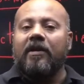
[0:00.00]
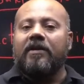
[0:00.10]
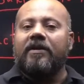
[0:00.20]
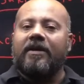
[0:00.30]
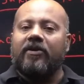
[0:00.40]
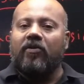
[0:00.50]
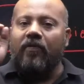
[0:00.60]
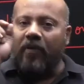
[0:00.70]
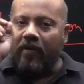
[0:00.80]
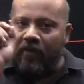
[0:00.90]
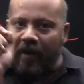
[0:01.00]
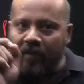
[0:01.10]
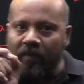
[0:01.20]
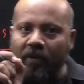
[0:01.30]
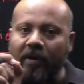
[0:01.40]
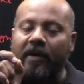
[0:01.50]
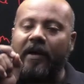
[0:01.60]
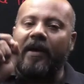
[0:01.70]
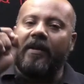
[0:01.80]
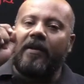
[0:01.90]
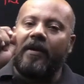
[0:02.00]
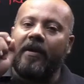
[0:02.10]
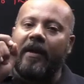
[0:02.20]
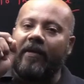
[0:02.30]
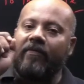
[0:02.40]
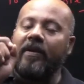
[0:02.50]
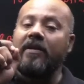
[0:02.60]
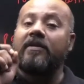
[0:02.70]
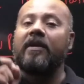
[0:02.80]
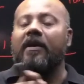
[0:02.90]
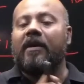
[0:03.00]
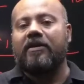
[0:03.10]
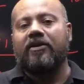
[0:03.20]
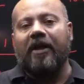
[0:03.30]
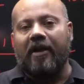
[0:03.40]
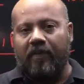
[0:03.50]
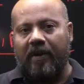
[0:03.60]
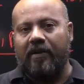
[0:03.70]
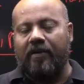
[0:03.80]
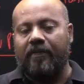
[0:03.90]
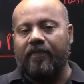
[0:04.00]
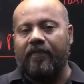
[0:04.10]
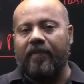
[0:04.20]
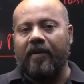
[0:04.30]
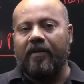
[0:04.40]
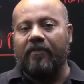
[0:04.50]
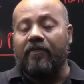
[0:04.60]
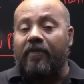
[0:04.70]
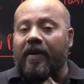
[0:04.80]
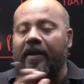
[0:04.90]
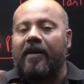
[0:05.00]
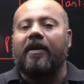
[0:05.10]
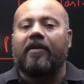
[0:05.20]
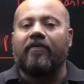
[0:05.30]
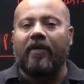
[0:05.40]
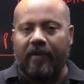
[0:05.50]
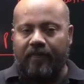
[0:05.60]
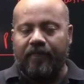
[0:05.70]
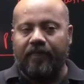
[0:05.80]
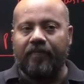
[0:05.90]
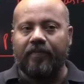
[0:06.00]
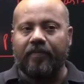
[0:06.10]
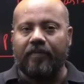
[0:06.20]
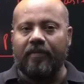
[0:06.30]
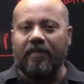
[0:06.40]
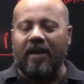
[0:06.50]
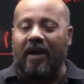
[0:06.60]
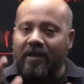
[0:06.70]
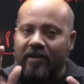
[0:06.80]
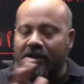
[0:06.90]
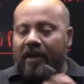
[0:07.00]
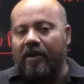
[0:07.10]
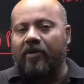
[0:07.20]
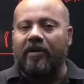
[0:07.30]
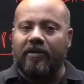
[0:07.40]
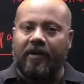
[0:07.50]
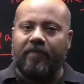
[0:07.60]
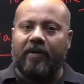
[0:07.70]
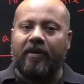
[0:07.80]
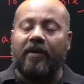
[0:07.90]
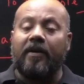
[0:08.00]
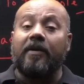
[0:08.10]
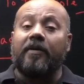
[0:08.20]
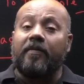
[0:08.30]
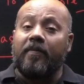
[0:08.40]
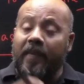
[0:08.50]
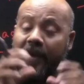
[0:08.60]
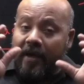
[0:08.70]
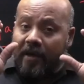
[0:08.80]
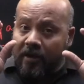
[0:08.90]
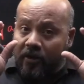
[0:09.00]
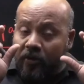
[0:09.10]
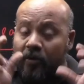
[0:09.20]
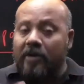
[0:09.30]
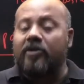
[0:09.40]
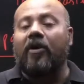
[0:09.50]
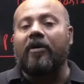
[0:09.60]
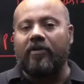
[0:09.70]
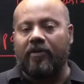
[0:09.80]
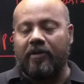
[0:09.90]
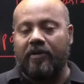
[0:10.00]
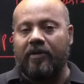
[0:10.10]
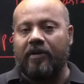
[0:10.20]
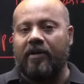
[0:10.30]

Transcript: just go for one book and read every single statement very carefully. Understand the concept, make good short notes,